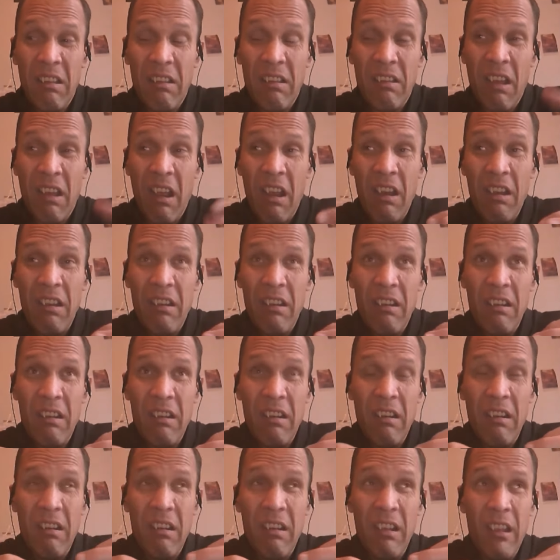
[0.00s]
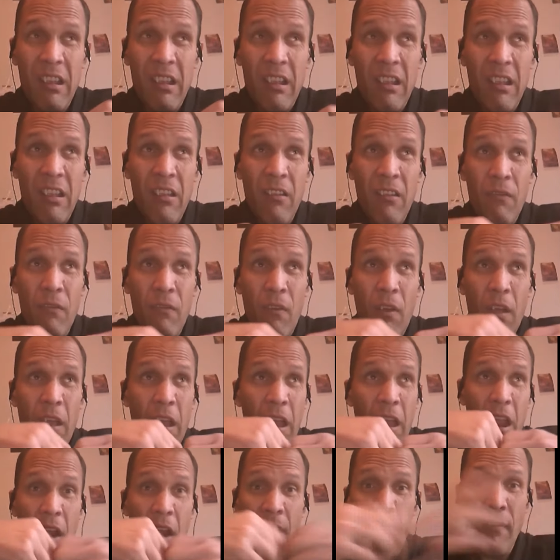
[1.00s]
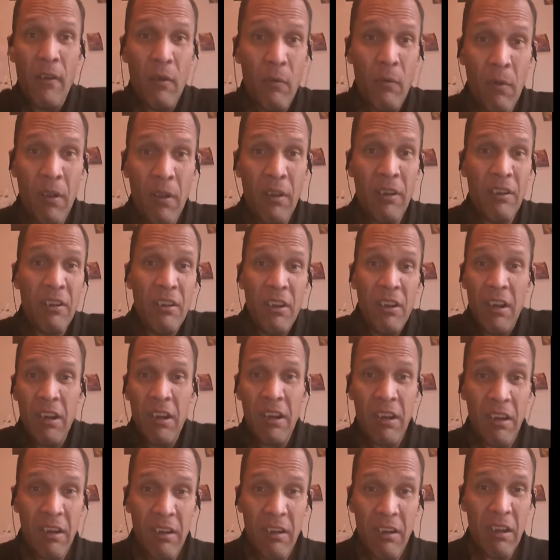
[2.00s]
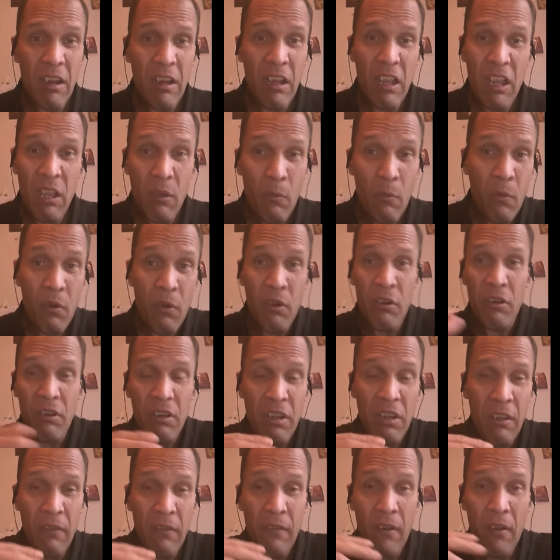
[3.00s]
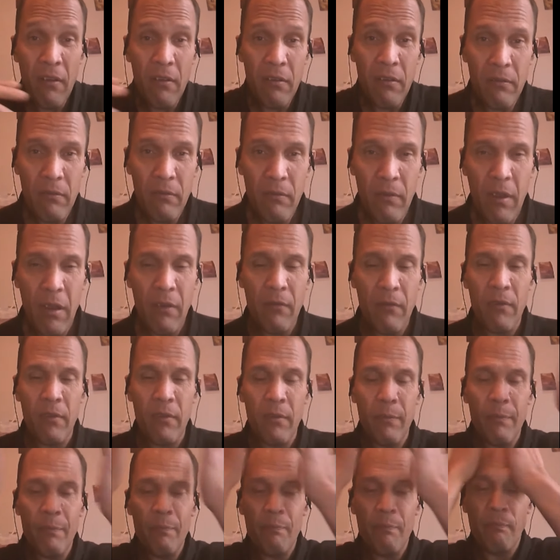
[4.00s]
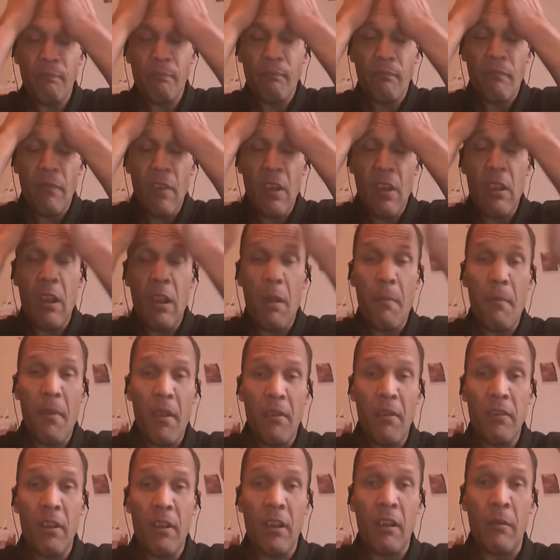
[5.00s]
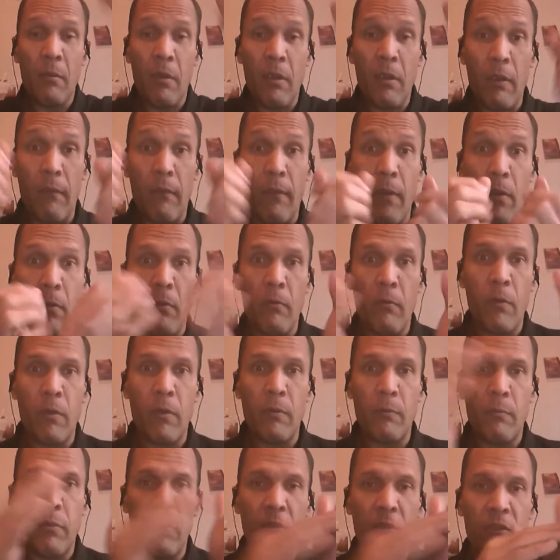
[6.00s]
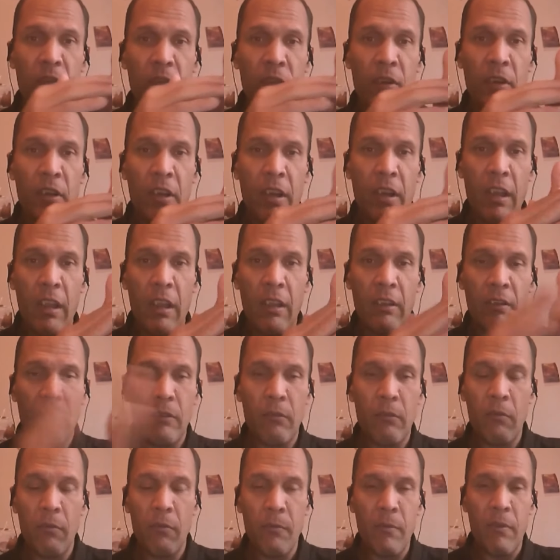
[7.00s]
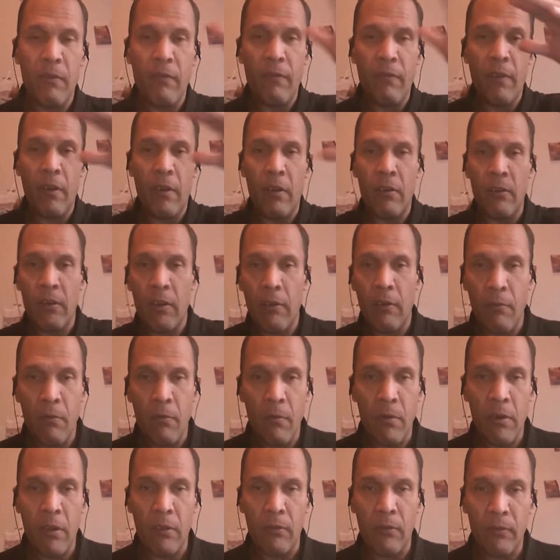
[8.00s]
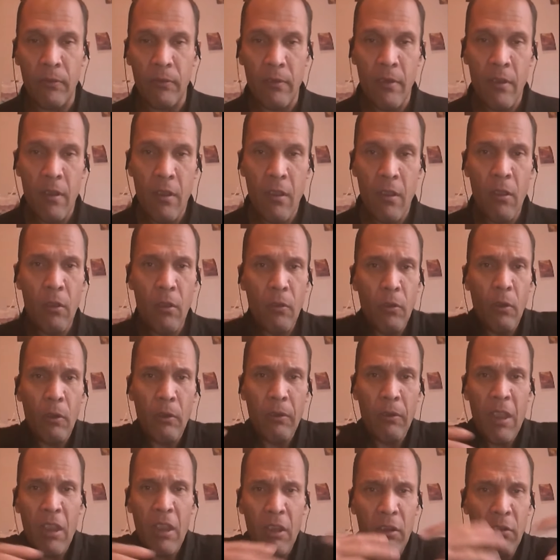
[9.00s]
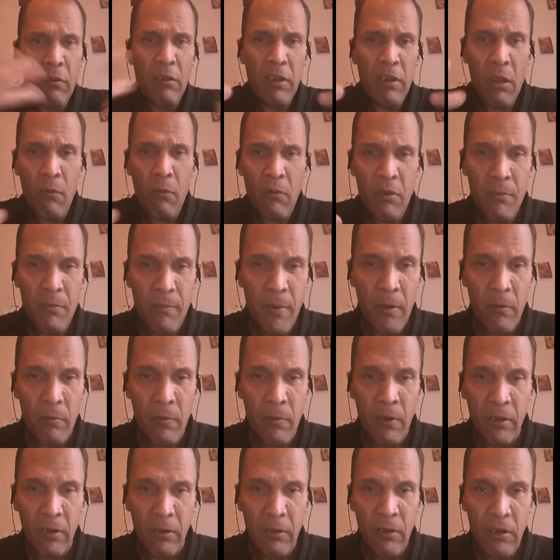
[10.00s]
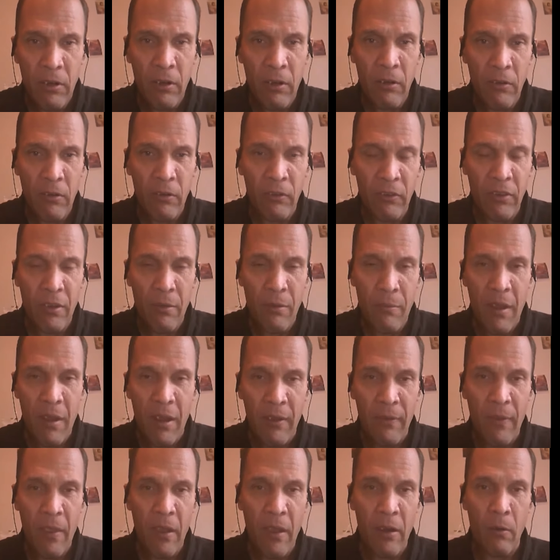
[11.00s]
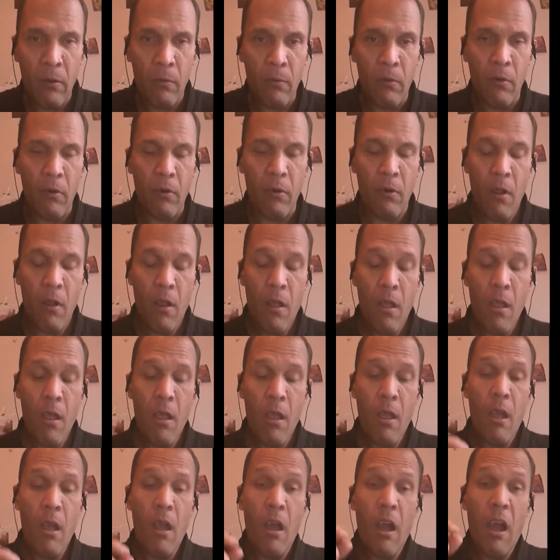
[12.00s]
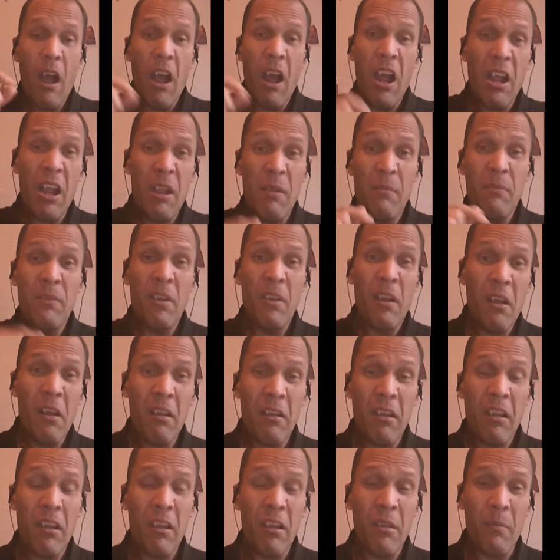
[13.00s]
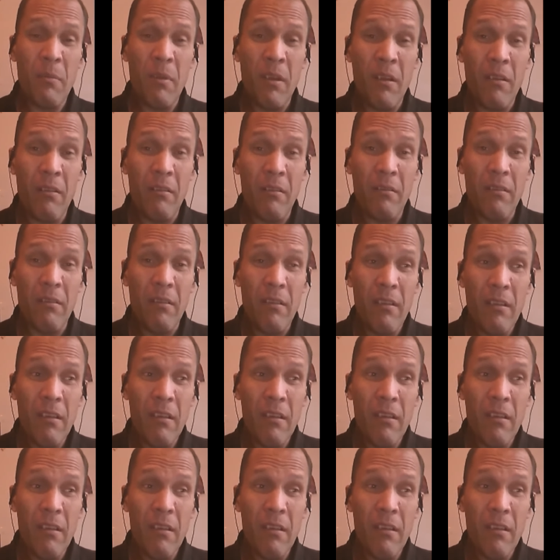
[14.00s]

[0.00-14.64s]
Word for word: that if everyone did it, it wouldn't give it, like, for. I'm not talking about if everyone put sticky hands, it would be fair to everyone else. Look, that, that would be ridiculous to make that a rule. I'm talking about